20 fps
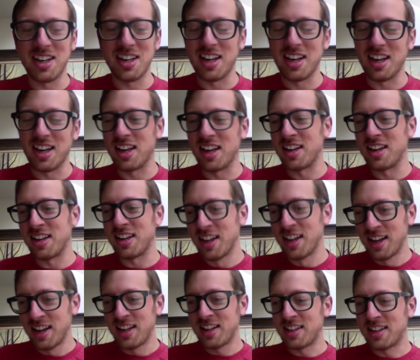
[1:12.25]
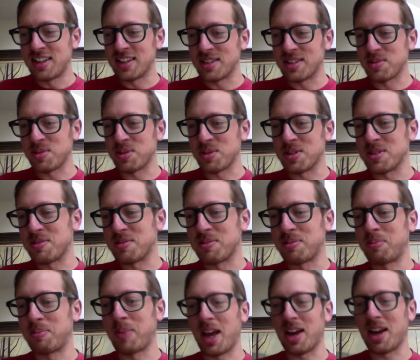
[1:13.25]
And this was
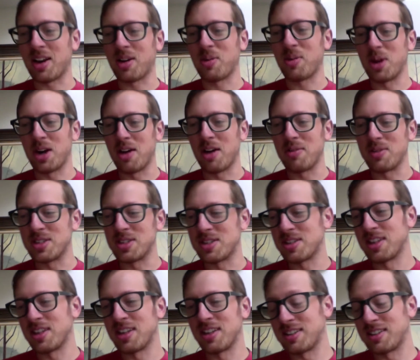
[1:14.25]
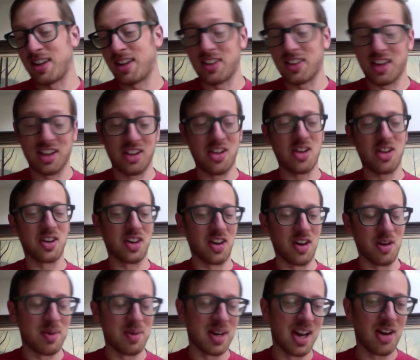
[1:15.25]
back when, obviously it's not that long
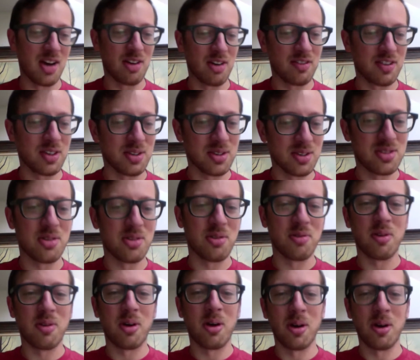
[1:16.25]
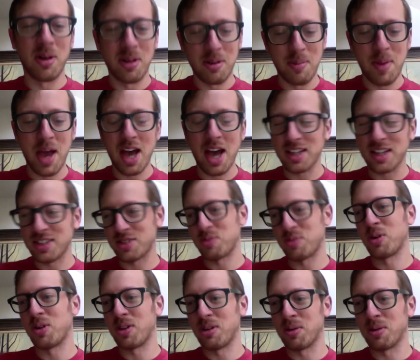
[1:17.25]
ago, but now it feels so far in the past,
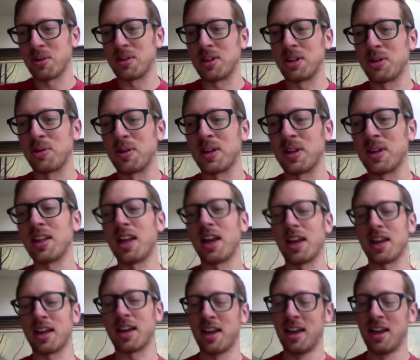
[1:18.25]
where there were literally like